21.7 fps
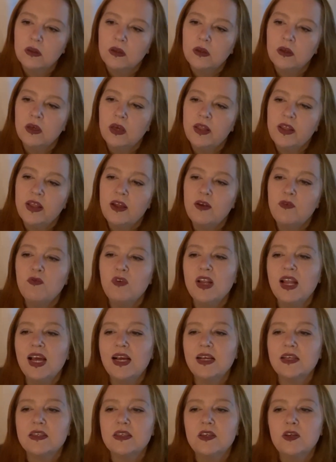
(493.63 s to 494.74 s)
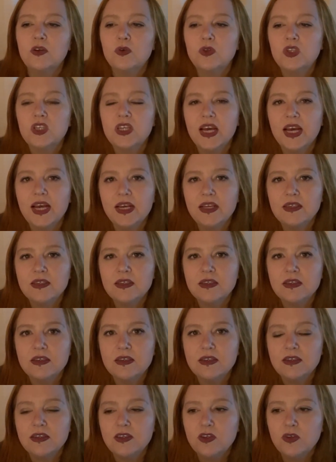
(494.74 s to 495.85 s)
And then relaxing your
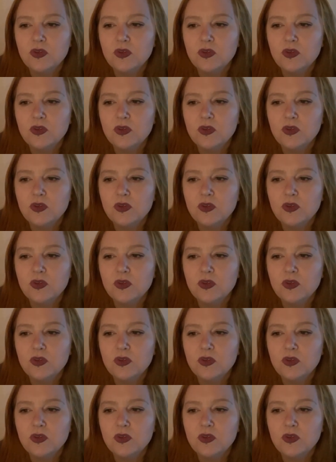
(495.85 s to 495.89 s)
chest and your